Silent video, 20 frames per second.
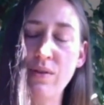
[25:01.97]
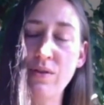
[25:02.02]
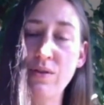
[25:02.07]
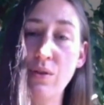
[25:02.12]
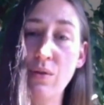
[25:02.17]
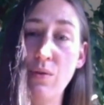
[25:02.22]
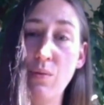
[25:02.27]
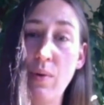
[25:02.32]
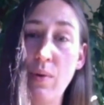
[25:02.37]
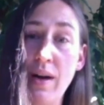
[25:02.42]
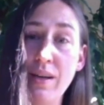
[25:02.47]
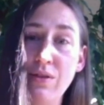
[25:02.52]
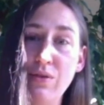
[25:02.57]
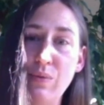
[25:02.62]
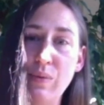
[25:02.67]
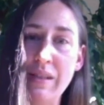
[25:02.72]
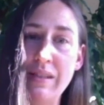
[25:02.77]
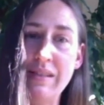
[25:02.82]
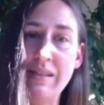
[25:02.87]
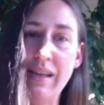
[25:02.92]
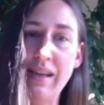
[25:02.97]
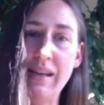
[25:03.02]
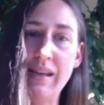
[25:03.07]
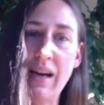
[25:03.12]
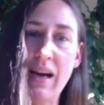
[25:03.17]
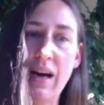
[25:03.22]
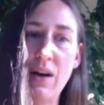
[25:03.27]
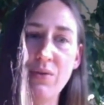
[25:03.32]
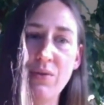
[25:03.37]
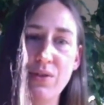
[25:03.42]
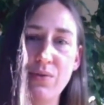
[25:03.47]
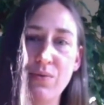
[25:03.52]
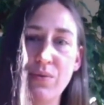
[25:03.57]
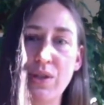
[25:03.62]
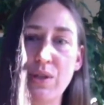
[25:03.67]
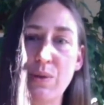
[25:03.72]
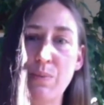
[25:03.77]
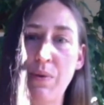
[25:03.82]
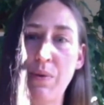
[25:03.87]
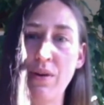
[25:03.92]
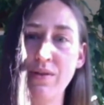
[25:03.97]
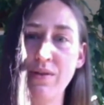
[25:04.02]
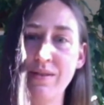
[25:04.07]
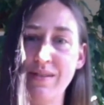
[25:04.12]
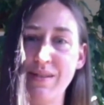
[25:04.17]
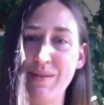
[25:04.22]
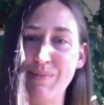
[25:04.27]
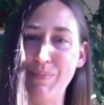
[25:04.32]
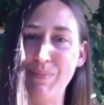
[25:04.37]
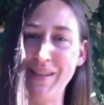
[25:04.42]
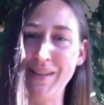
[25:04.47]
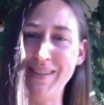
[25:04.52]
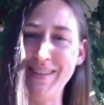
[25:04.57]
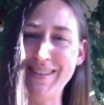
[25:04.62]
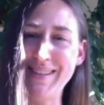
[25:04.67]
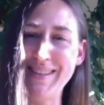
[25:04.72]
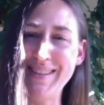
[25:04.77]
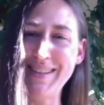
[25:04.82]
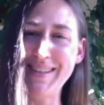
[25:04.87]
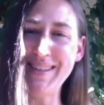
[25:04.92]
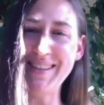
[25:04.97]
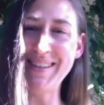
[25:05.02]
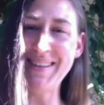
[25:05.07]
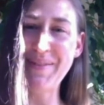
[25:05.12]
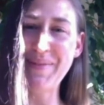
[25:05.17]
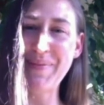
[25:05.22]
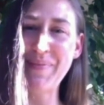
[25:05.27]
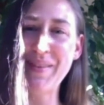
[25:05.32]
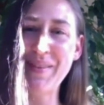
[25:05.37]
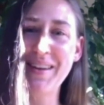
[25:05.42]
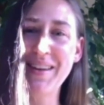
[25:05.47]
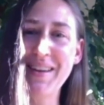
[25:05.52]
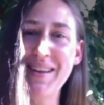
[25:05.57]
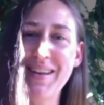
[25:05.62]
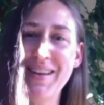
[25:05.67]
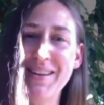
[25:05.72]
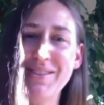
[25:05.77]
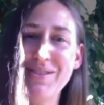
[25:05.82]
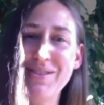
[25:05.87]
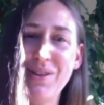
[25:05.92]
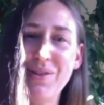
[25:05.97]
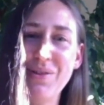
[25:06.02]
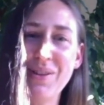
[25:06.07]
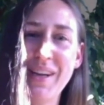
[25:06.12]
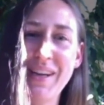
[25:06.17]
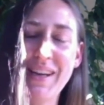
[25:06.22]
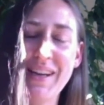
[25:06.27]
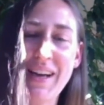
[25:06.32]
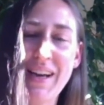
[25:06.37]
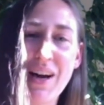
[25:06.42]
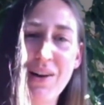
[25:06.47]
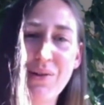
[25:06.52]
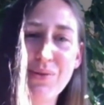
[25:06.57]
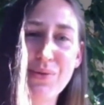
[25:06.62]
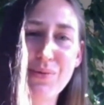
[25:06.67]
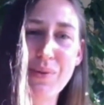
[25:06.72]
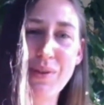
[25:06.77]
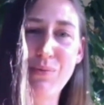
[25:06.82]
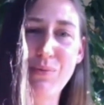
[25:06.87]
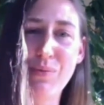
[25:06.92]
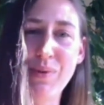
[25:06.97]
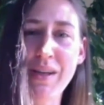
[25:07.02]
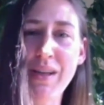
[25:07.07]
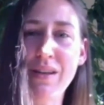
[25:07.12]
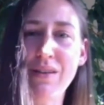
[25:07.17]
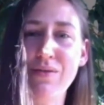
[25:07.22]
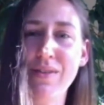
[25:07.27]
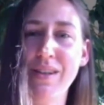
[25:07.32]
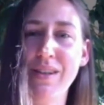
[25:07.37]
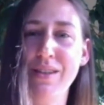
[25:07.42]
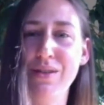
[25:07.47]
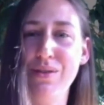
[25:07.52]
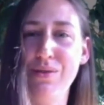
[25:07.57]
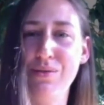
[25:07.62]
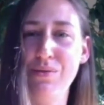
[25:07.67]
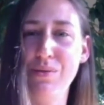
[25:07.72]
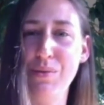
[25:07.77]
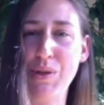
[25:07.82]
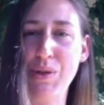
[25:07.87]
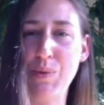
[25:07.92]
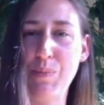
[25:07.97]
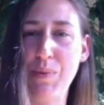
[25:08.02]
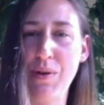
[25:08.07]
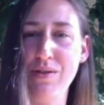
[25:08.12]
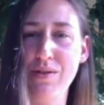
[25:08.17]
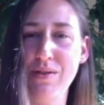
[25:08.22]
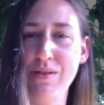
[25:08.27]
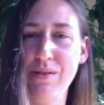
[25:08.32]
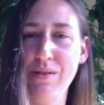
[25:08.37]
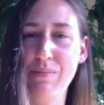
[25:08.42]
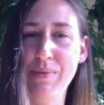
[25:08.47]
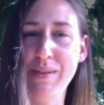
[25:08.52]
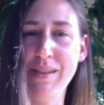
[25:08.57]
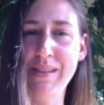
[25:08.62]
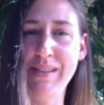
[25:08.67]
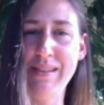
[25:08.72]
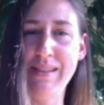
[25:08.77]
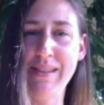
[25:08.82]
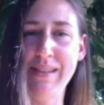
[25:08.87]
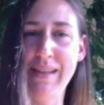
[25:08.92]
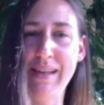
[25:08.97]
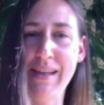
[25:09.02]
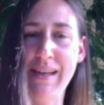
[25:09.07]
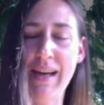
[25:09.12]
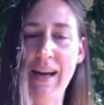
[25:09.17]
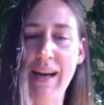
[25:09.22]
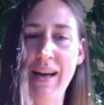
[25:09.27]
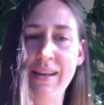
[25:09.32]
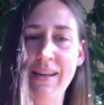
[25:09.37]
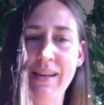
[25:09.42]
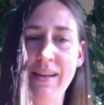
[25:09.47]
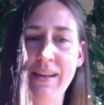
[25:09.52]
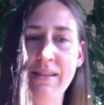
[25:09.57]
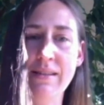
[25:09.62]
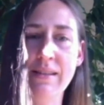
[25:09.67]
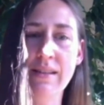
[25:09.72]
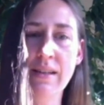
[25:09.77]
So why do we take out the responsibility? And so like, how do we weave into the responsibility again?